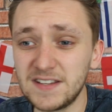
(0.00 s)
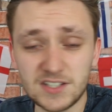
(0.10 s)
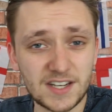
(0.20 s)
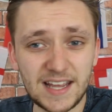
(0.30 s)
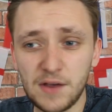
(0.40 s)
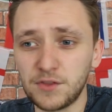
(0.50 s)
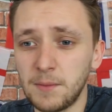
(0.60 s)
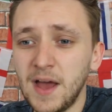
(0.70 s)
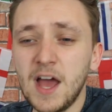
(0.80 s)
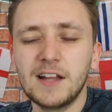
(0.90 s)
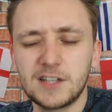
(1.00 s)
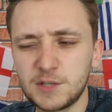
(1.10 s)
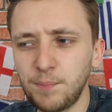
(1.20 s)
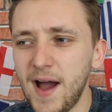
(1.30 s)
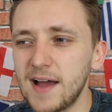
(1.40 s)
this is going to give them,
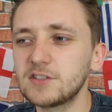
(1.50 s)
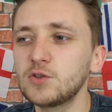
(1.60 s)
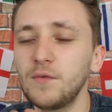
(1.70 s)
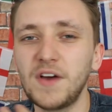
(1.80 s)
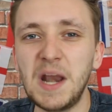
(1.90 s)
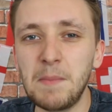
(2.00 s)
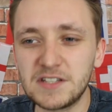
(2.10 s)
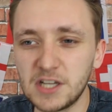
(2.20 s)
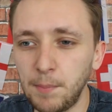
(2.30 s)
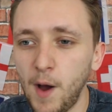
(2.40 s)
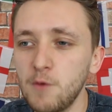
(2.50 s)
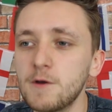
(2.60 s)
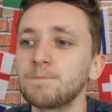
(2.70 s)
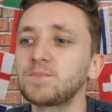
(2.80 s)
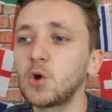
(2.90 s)
despite sort of a limited
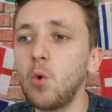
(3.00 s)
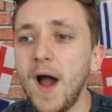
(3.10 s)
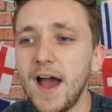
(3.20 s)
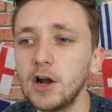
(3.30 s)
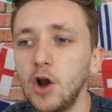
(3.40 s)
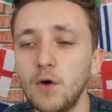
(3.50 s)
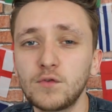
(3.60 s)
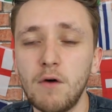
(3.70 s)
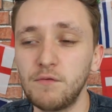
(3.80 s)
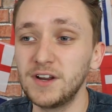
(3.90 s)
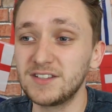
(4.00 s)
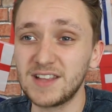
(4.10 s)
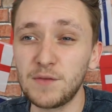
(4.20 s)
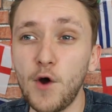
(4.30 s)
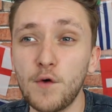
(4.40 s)
opponent, quite a lot of confidence.
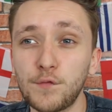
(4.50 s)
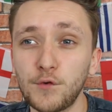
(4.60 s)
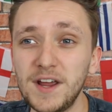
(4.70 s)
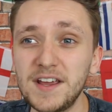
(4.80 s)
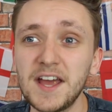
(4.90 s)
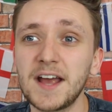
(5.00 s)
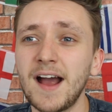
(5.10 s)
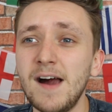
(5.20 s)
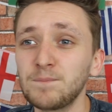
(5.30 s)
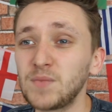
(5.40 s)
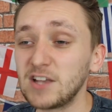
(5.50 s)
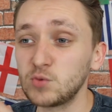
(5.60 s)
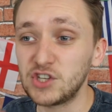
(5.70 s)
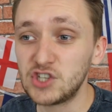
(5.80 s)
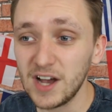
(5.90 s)
And they've got a free kick as
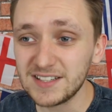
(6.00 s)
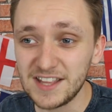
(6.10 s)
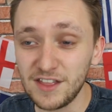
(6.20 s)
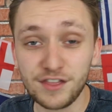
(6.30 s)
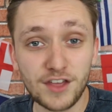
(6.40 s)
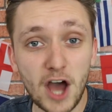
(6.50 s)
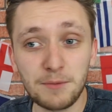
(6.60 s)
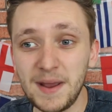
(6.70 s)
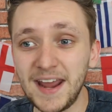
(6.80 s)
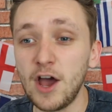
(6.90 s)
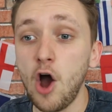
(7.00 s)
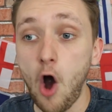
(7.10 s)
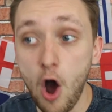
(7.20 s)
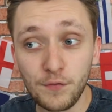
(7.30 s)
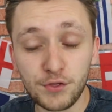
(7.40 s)
we're just in the 3rd minute
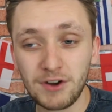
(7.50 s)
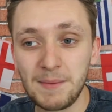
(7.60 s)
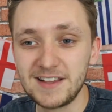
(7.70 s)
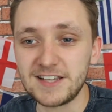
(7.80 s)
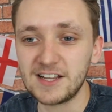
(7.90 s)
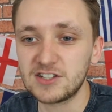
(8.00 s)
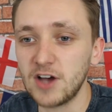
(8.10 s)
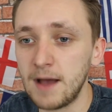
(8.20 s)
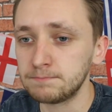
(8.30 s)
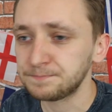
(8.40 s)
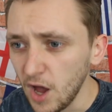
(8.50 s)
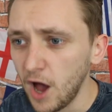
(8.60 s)
of 3 minutes added time.